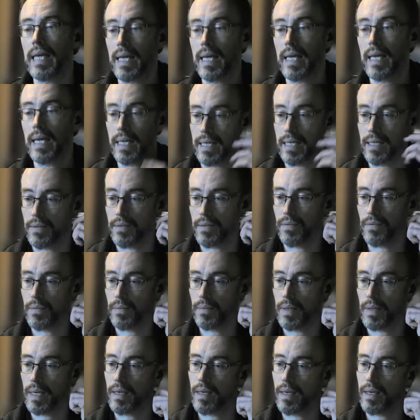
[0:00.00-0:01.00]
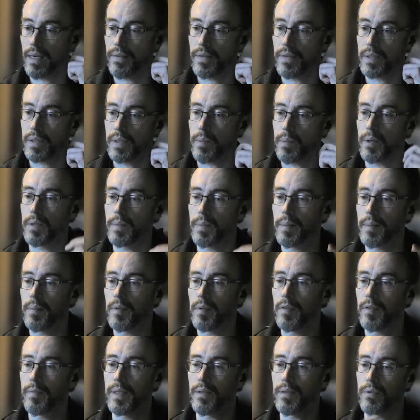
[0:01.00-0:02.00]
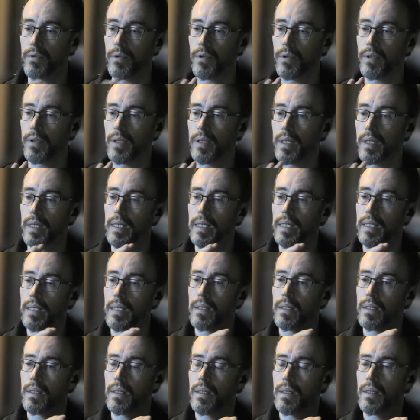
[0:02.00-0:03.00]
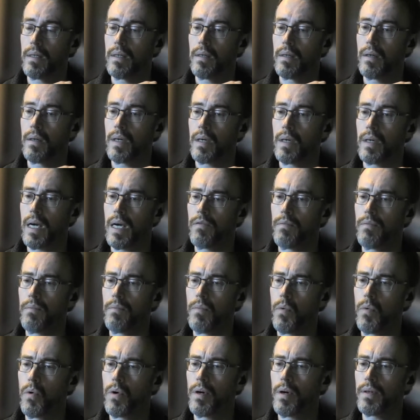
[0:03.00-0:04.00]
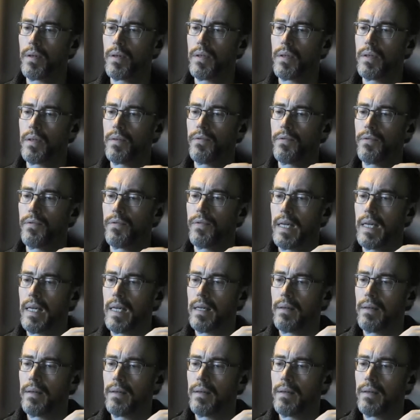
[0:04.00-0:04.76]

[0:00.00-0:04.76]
My understanding is, it is having spoken to people who have been through it, that it is kind of more sort of